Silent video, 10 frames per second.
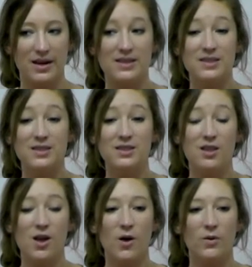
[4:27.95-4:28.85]
Nice and
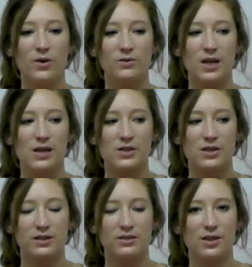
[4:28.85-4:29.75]
slow, don't rush
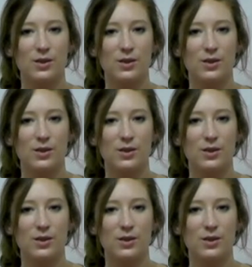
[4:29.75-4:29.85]
it.